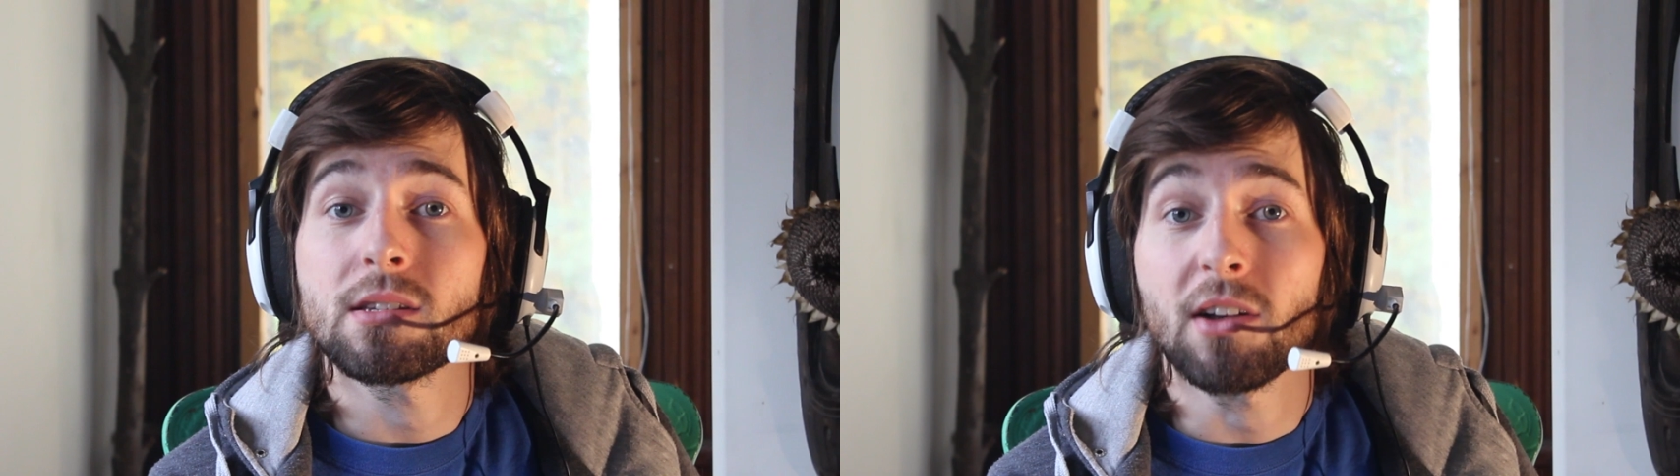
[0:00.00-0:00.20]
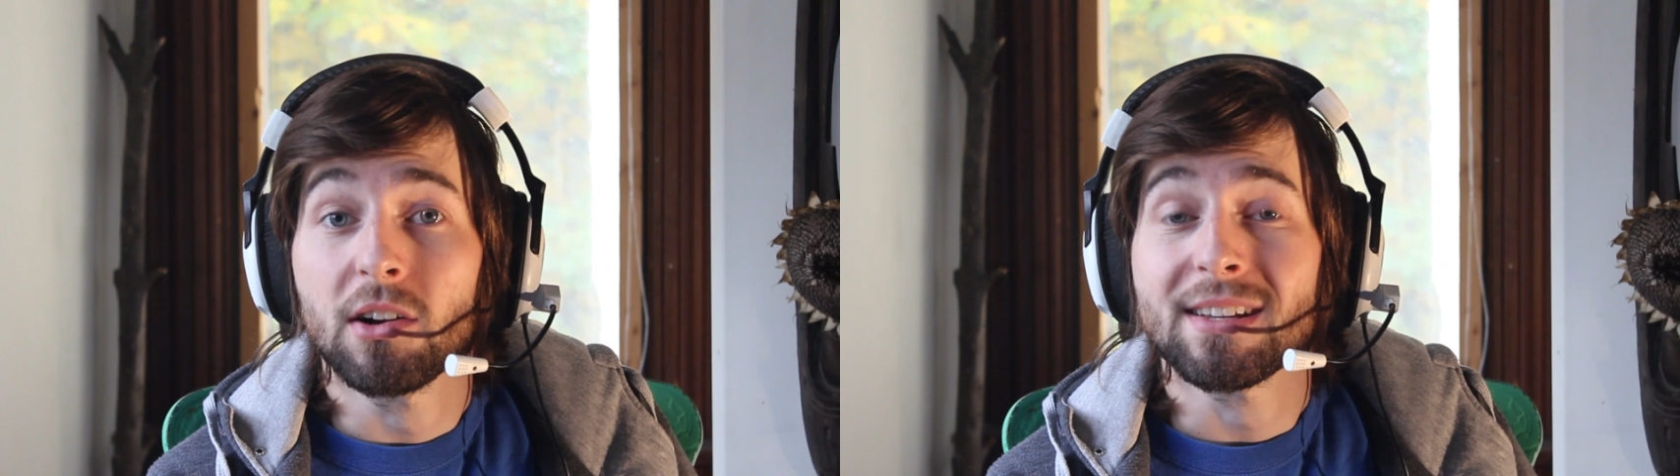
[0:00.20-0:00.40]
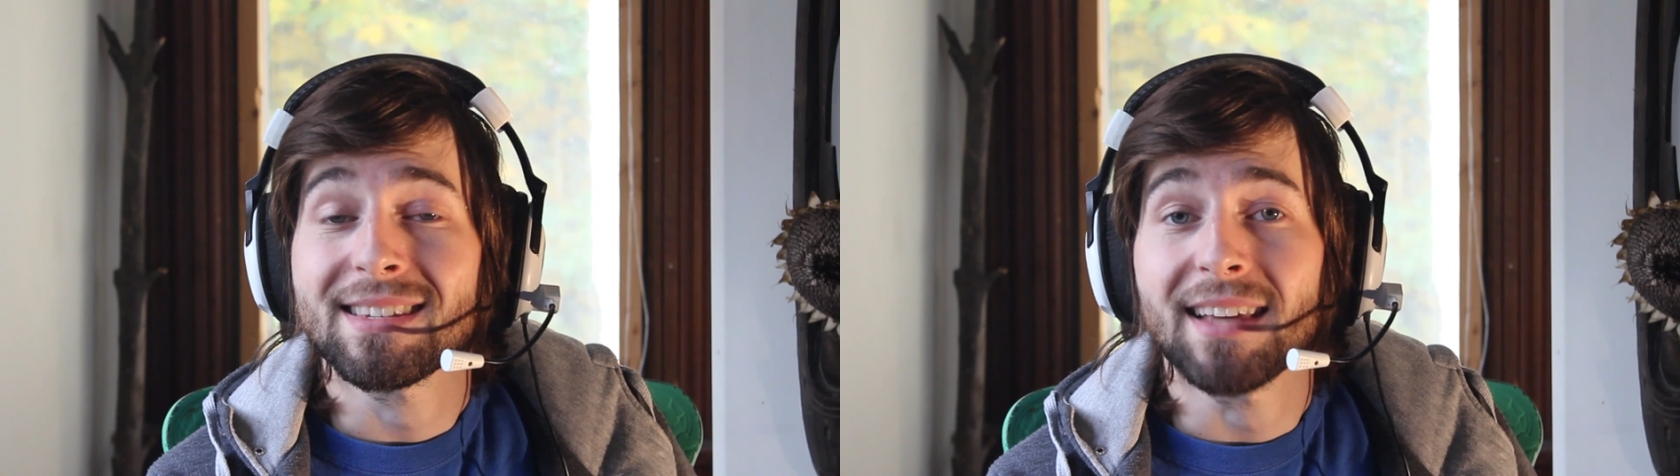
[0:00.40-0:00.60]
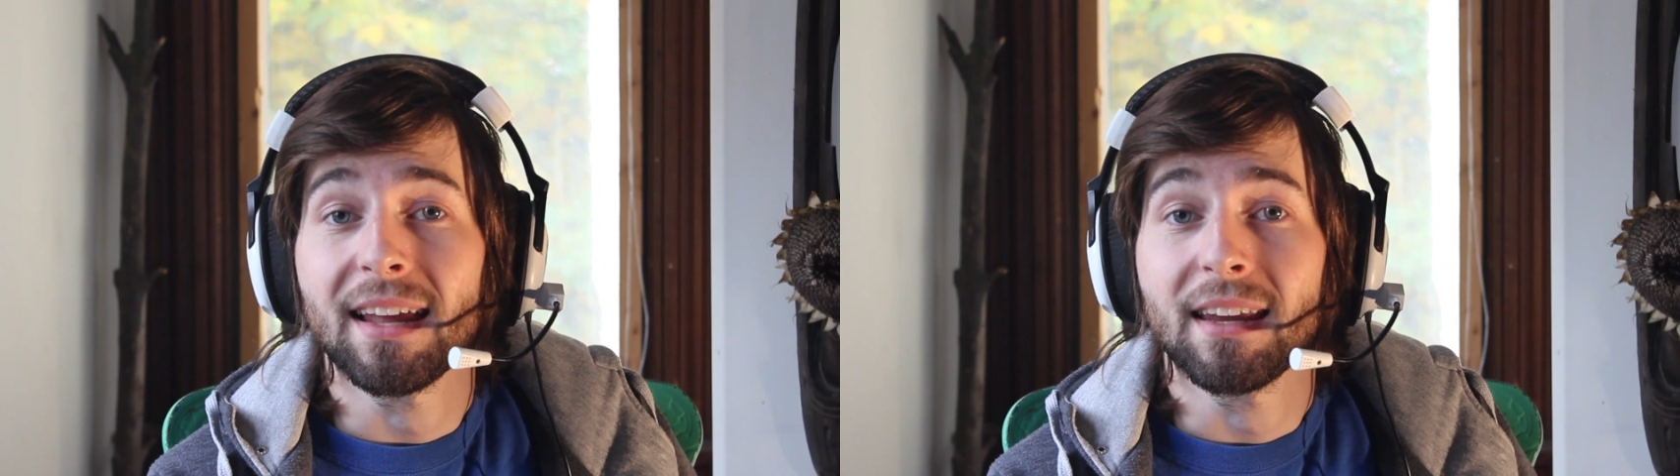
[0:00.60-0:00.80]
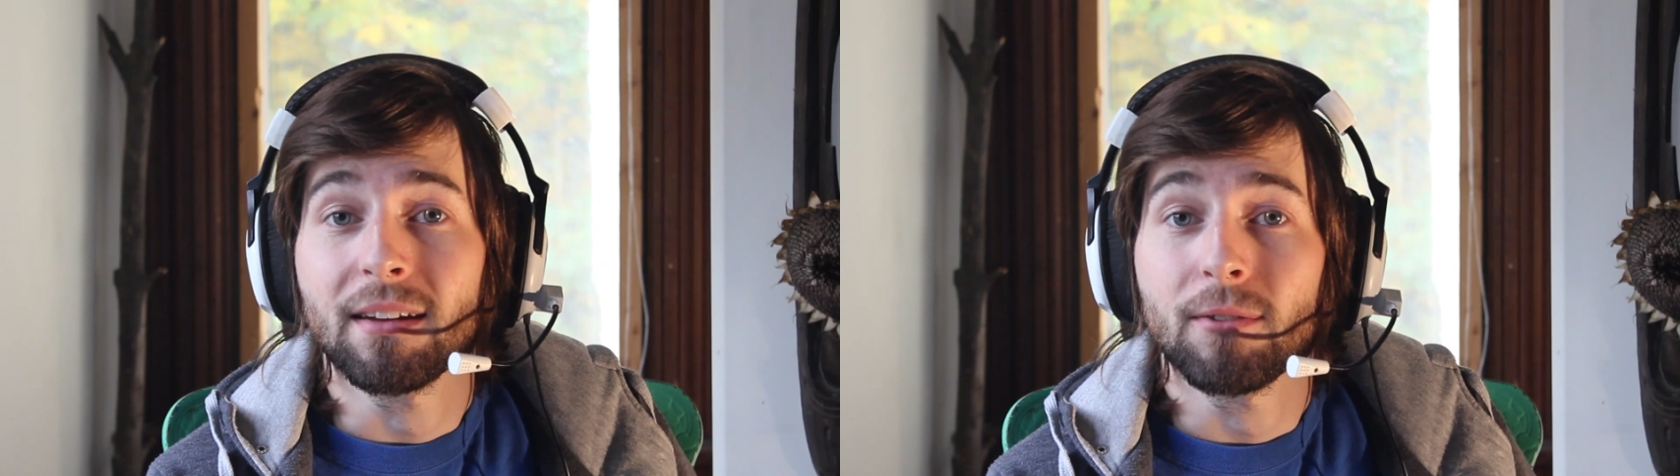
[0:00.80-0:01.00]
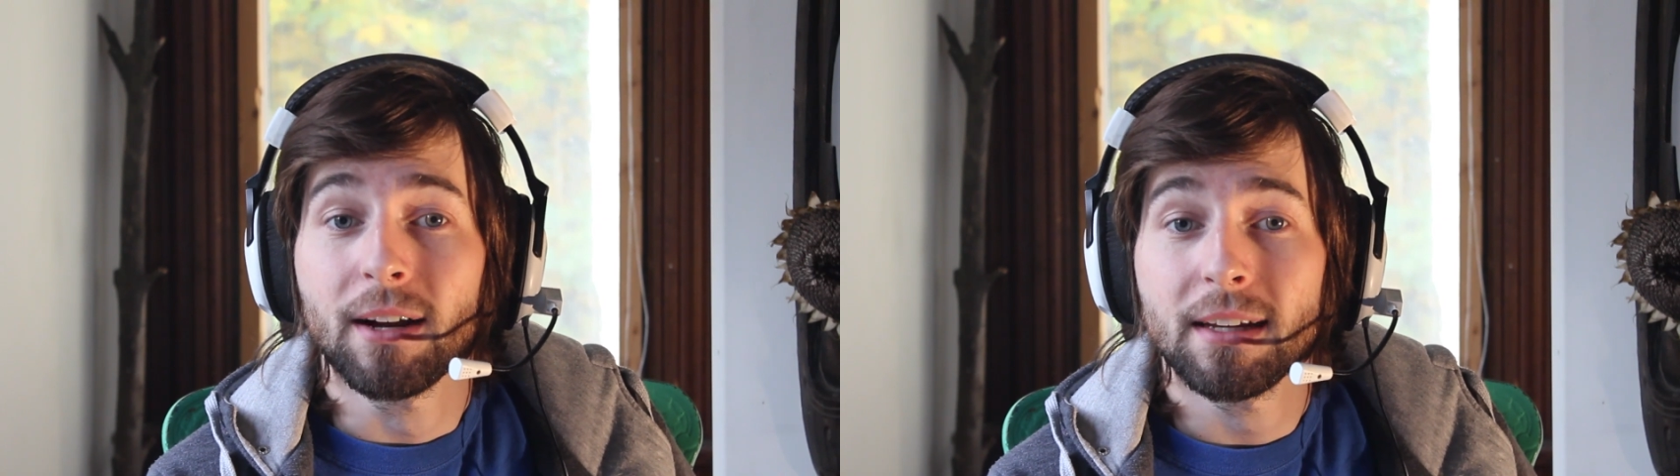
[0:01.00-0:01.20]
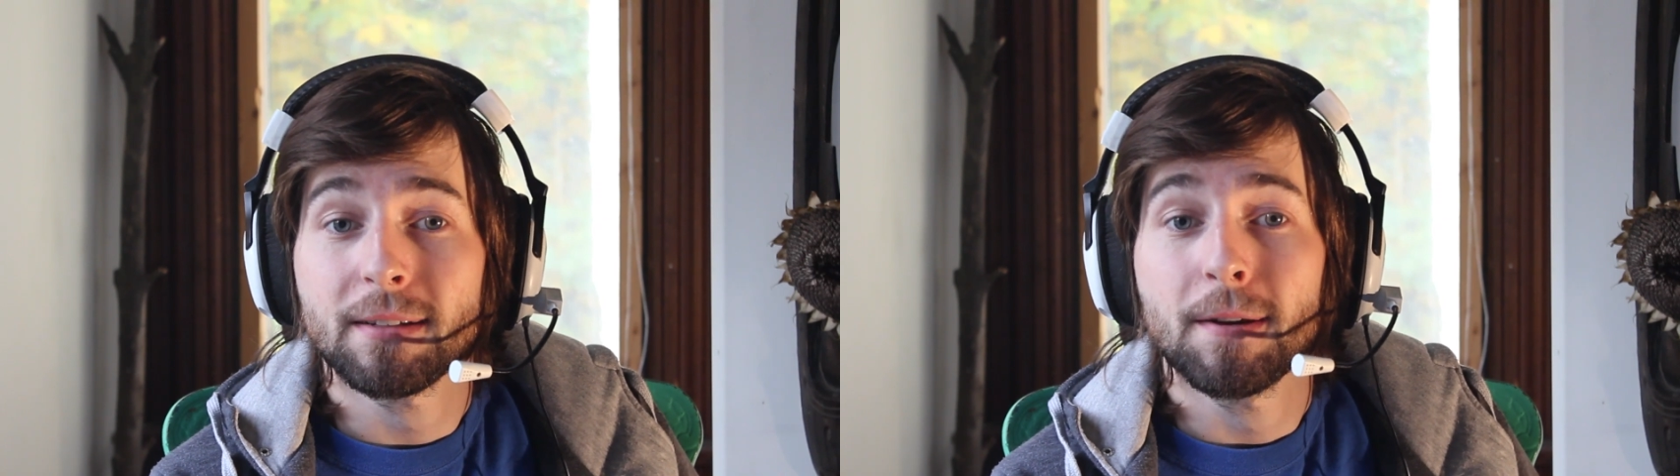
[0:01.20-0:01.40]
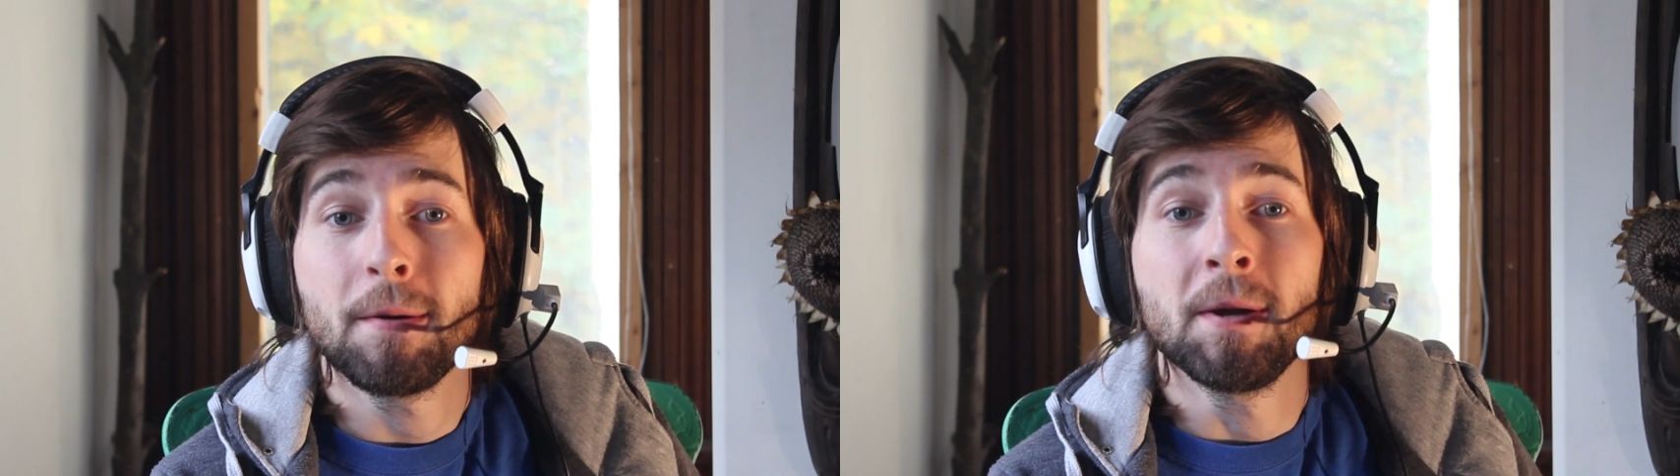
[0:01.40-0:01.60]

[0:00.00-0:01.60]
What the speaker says: start to set in, right?